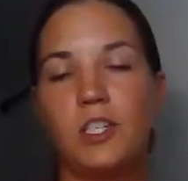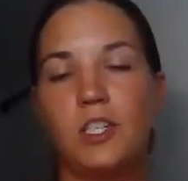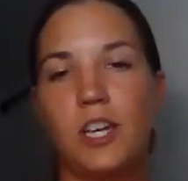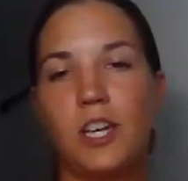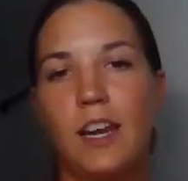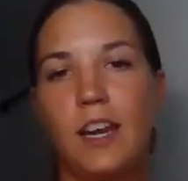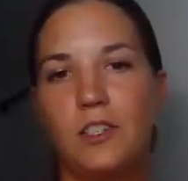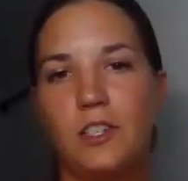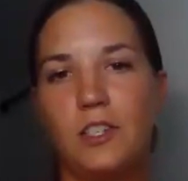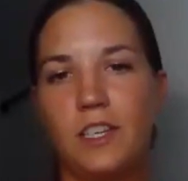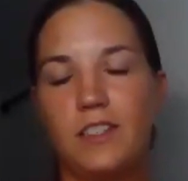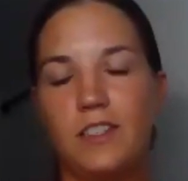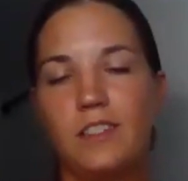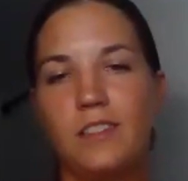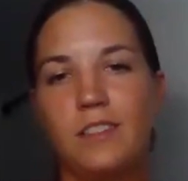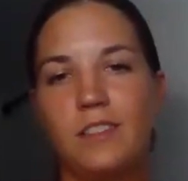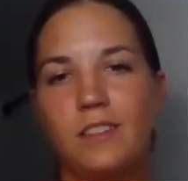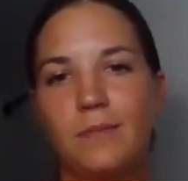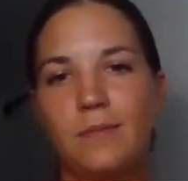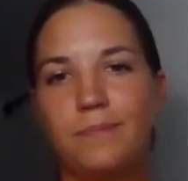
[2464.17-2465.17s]
challenges.
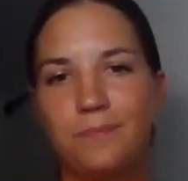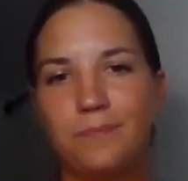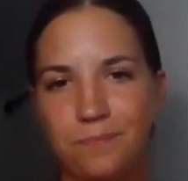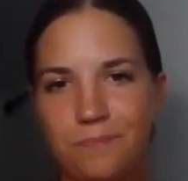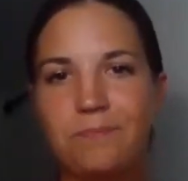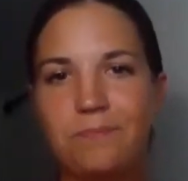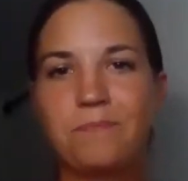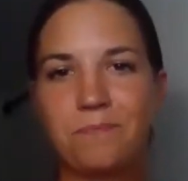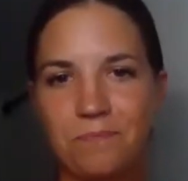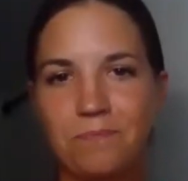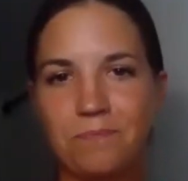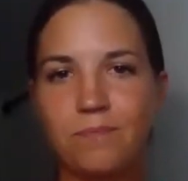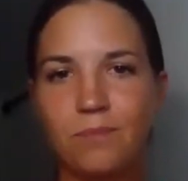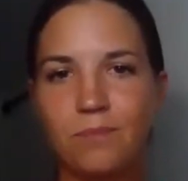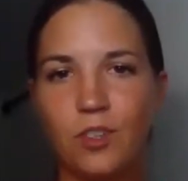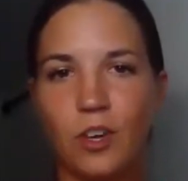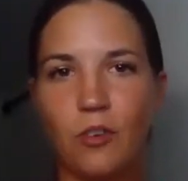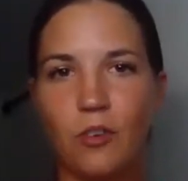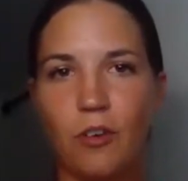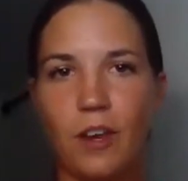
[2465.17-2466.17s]

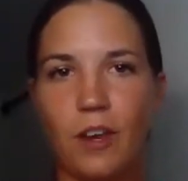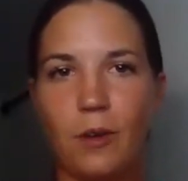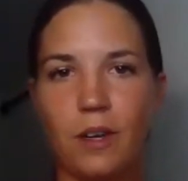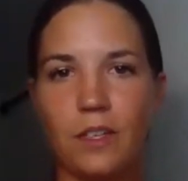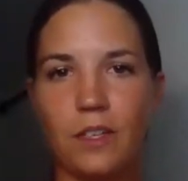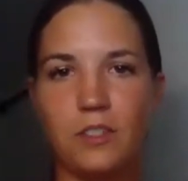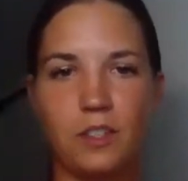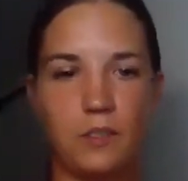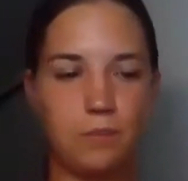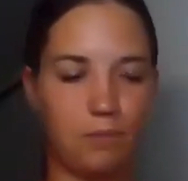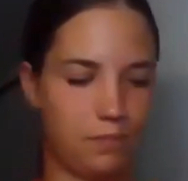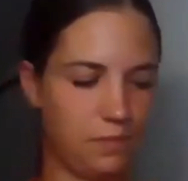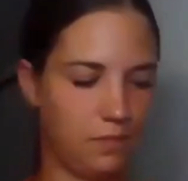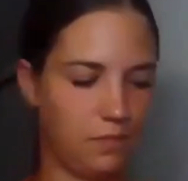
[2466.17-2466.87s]
So great question.